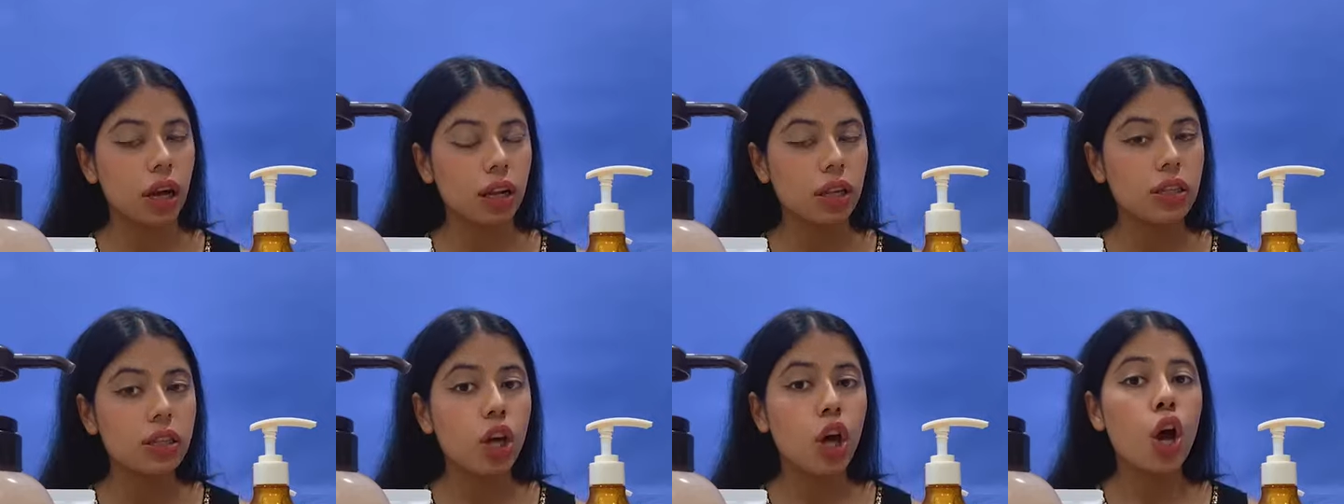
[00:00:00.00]

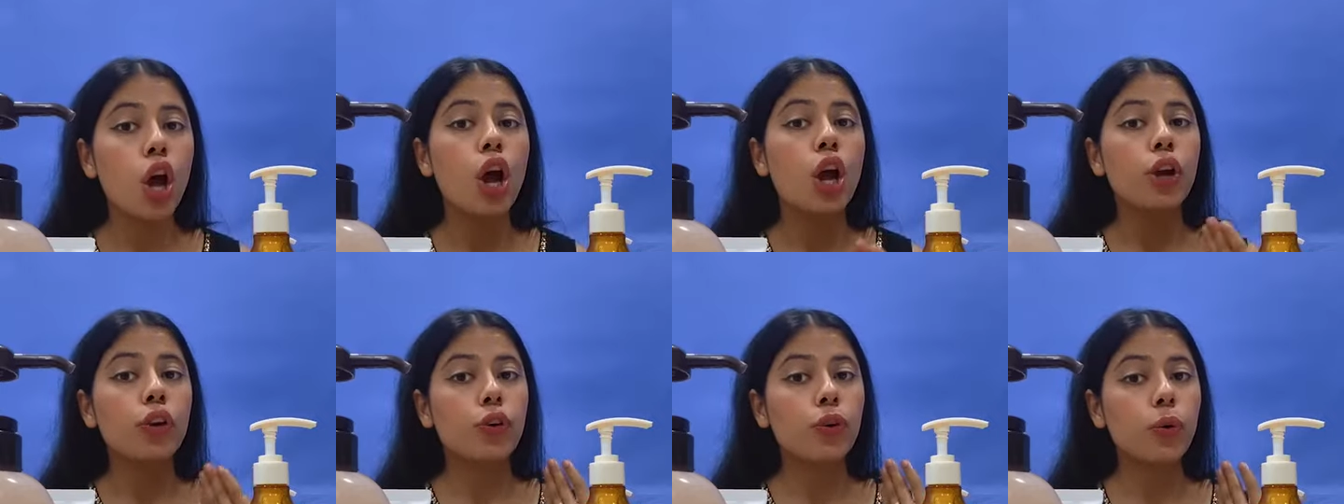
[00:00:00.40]
results.
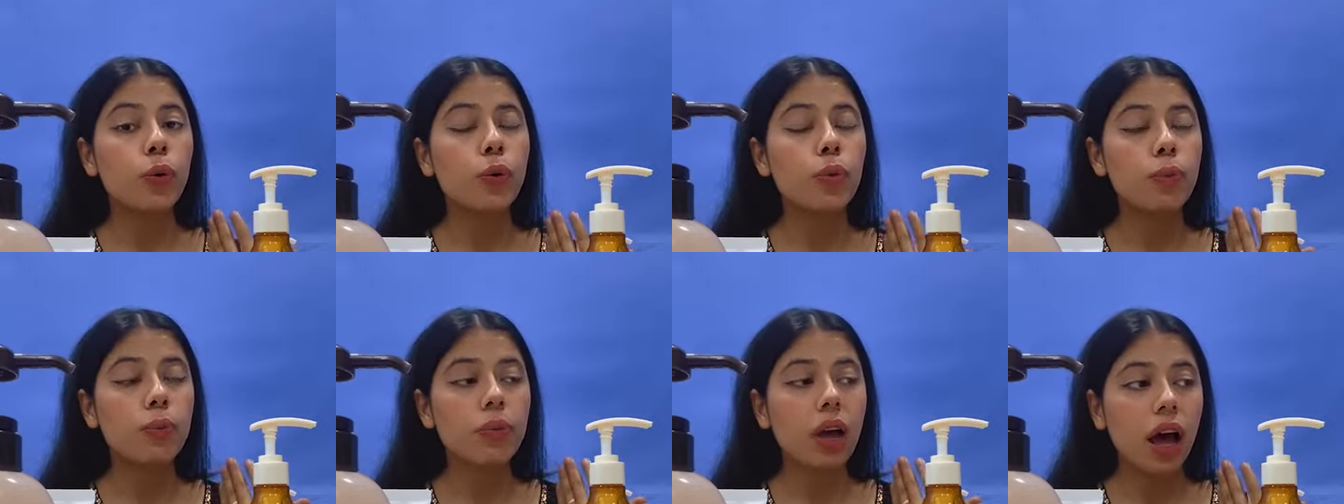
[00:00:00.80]

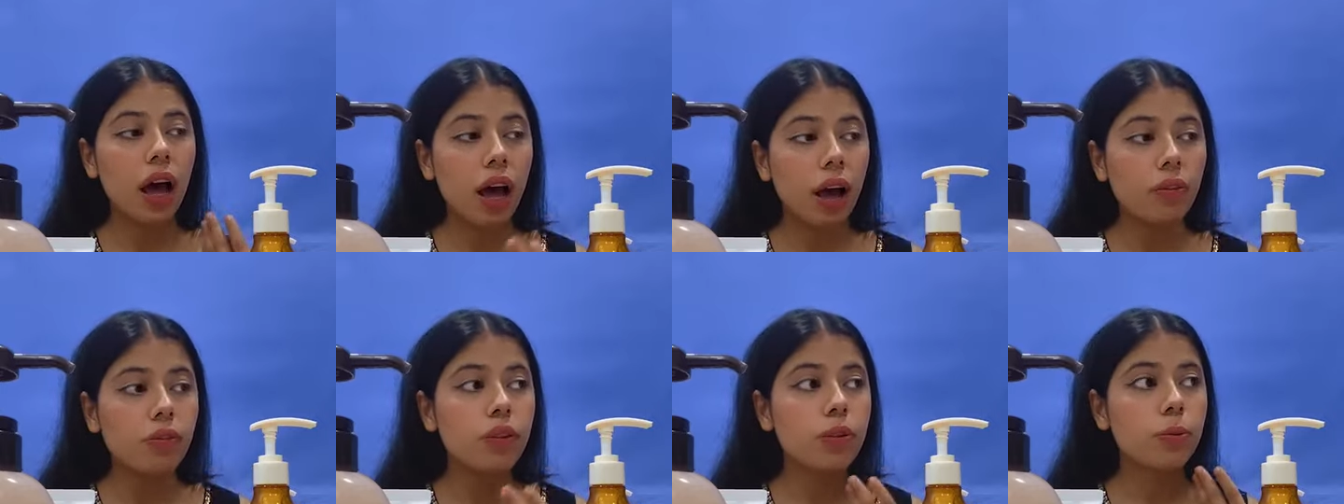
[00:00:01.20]
To
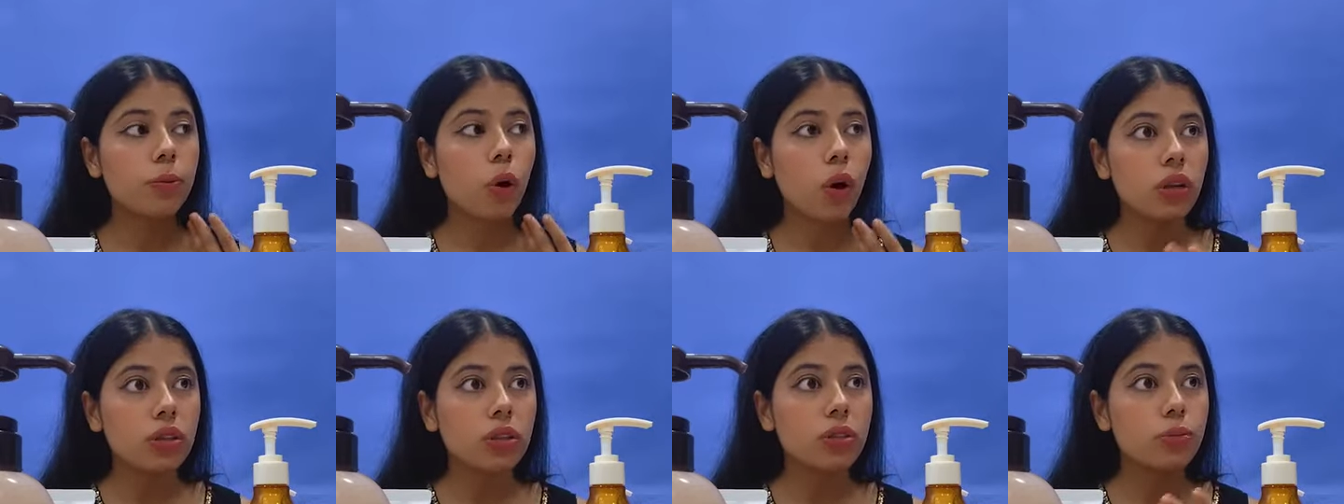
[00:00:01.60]
have the
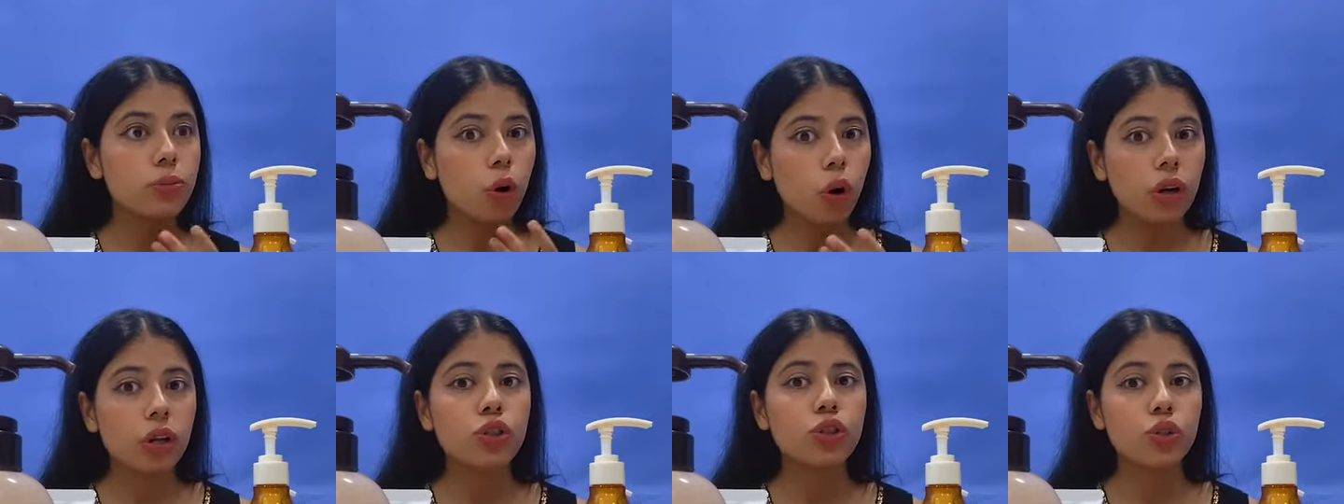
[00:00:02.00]

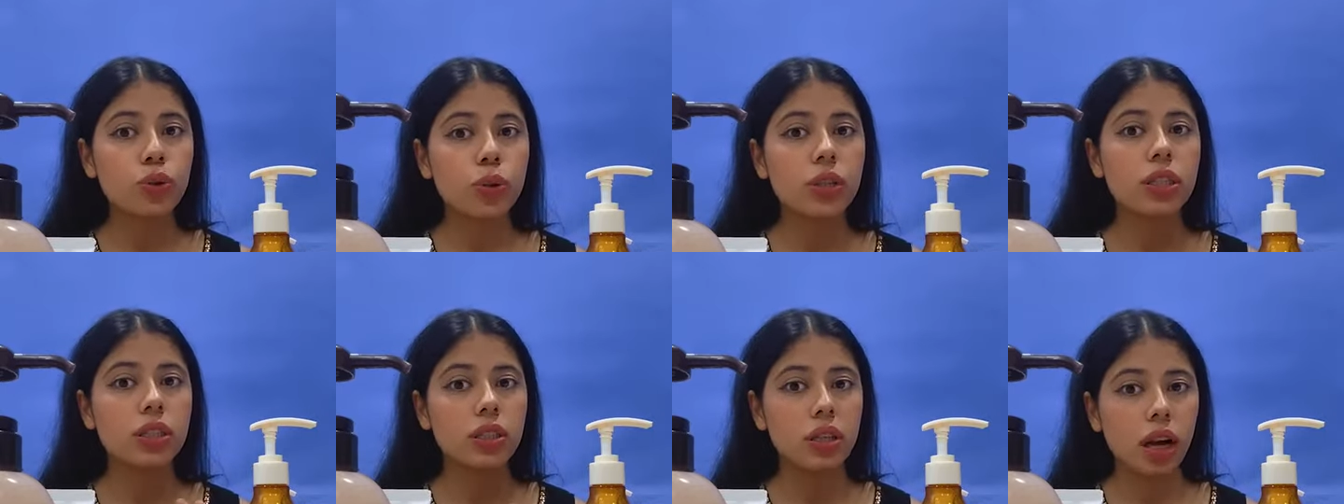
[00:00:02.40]
product
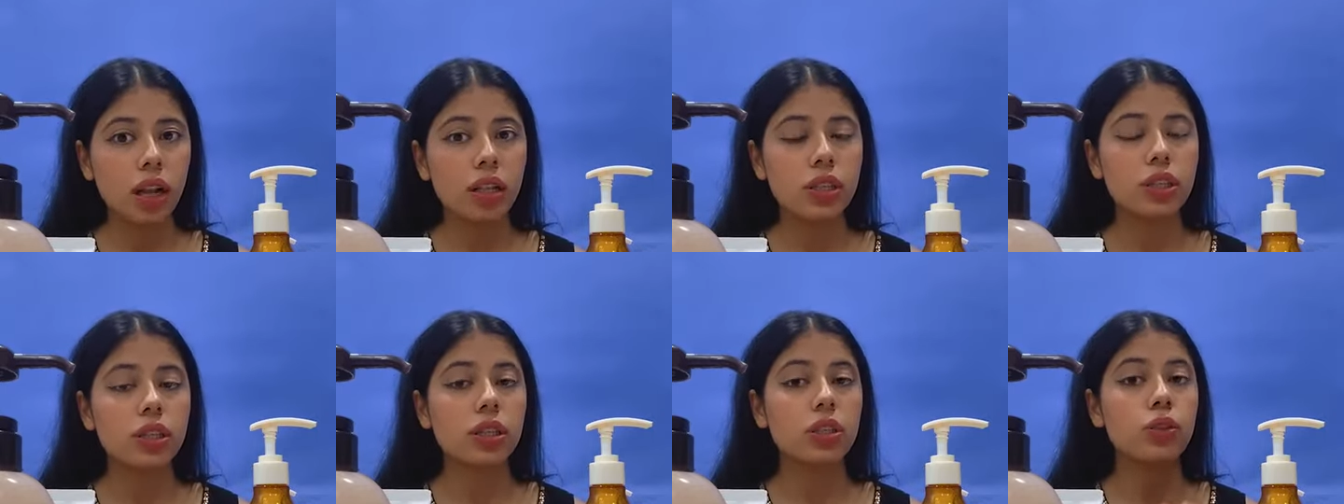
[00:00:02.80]
show
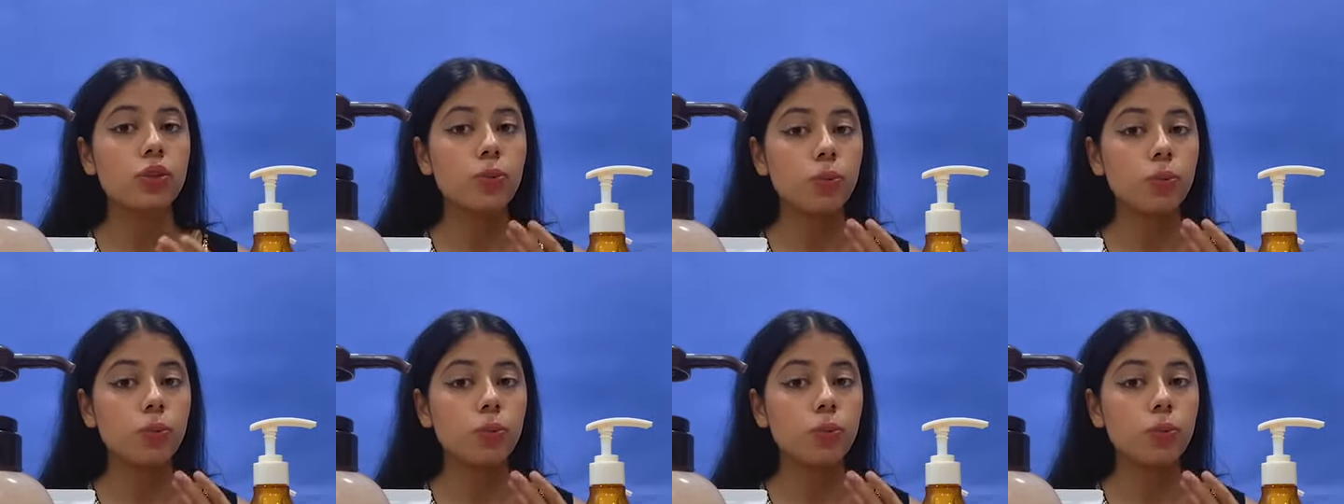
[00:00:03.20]
results,